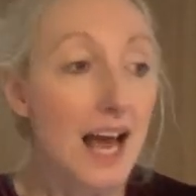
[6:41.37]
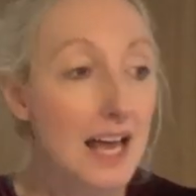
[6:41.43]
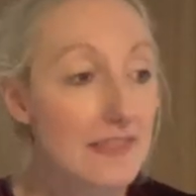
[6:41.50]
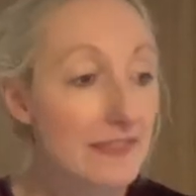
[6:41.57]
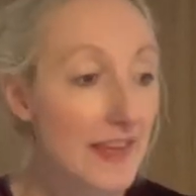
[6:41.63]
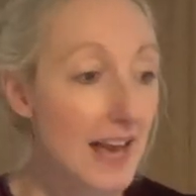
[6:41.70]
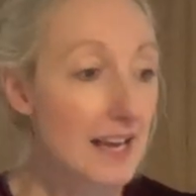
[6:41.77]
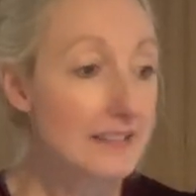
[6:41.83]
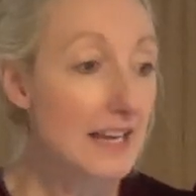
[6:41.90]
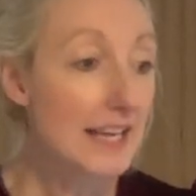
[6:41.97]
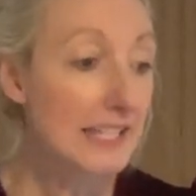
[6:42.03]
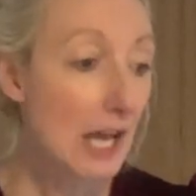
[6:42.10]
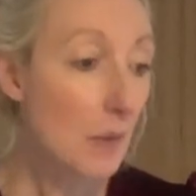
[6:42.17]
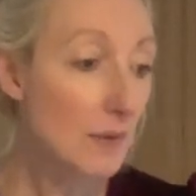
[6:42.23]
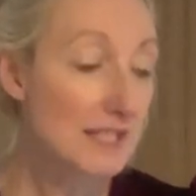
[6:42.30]
and then
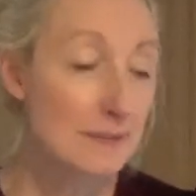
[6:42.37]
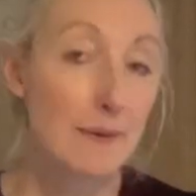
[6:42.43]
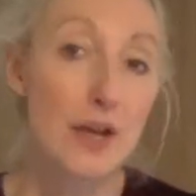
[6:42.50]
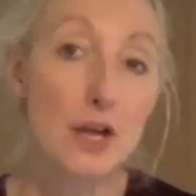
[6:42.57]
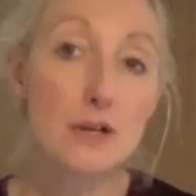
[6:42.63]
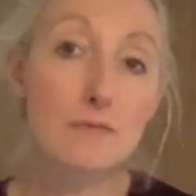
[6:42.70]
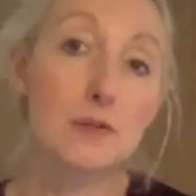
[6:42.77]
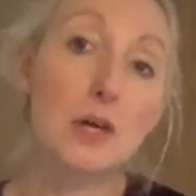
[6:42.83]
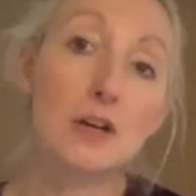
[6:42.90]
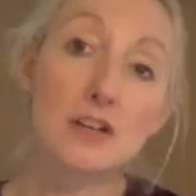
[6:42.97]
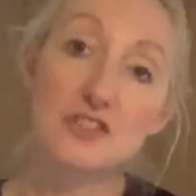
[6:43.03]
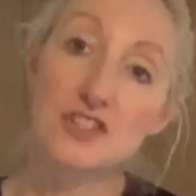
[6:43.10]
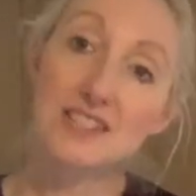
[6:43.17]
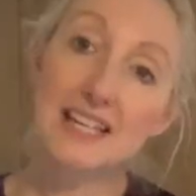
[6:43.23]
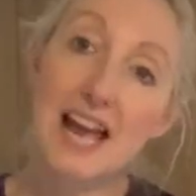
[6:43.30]
I go onto my
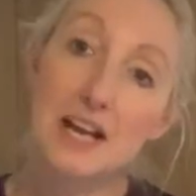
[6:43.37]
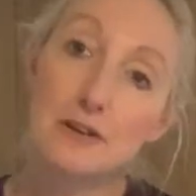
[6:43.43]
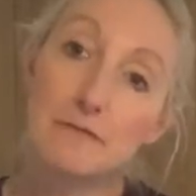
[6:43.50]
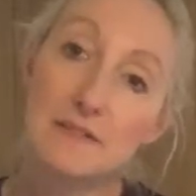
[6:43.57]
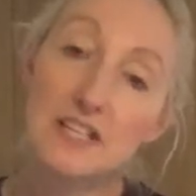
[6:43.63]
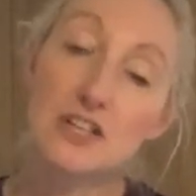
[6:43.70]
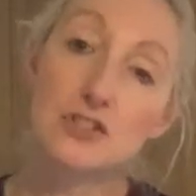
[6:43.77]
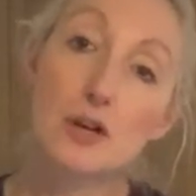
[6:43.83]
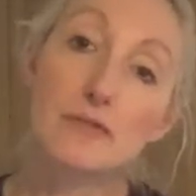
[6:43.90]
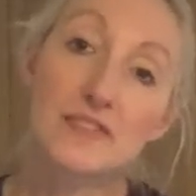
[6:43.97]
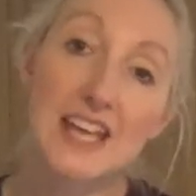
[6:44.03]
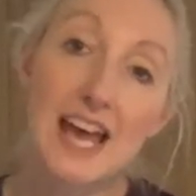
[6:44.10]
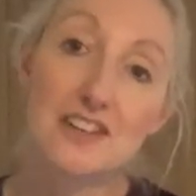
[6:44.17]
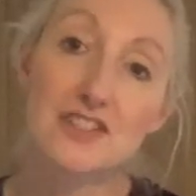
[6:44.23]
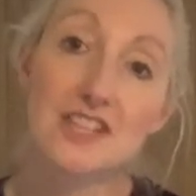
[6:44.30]
overlocker just to kind of finish off
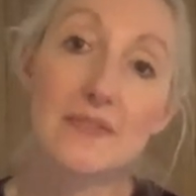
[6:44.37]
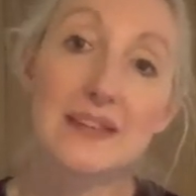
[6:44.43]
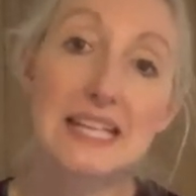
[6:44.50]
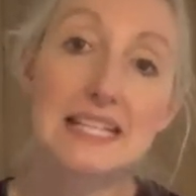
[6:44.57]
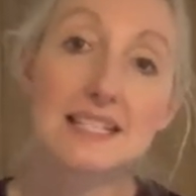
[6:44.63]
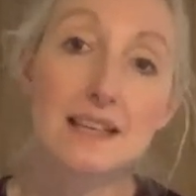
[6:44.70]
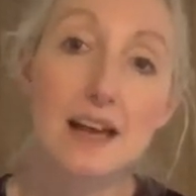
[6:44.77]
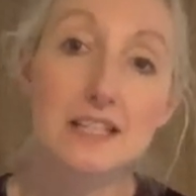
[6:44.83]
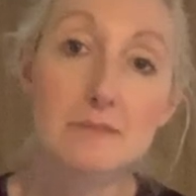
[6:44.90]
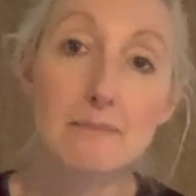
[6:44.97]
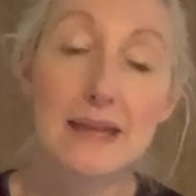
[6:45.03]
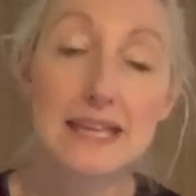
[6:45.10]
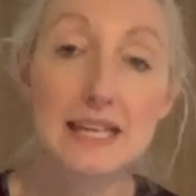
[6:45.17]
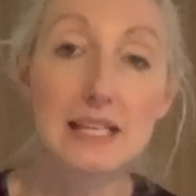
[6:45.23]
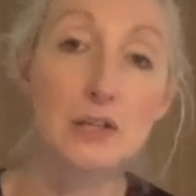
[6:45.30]
the edges on the inside and
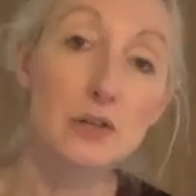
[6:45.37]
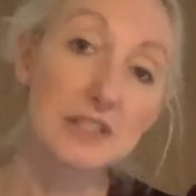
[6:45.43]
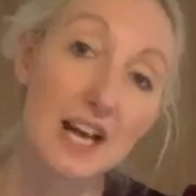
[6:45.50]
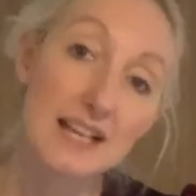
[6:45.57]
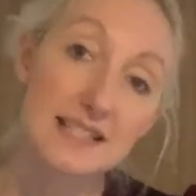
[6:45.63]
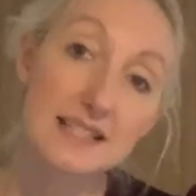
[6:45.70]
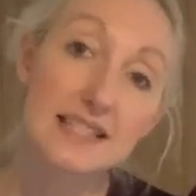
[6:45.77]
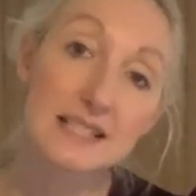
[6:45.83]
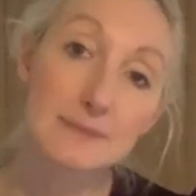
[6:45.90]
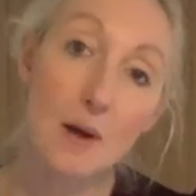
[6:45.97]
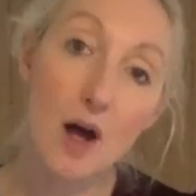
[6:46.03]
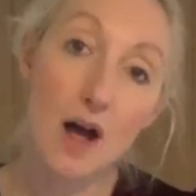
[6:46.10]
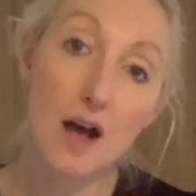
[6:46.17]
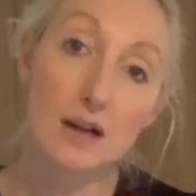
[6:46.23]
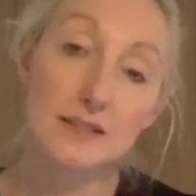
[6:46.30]
make it look nice and
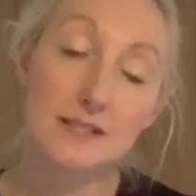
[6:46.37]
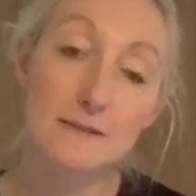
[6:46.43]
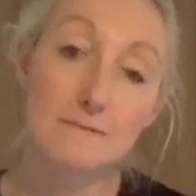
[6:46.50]
smart.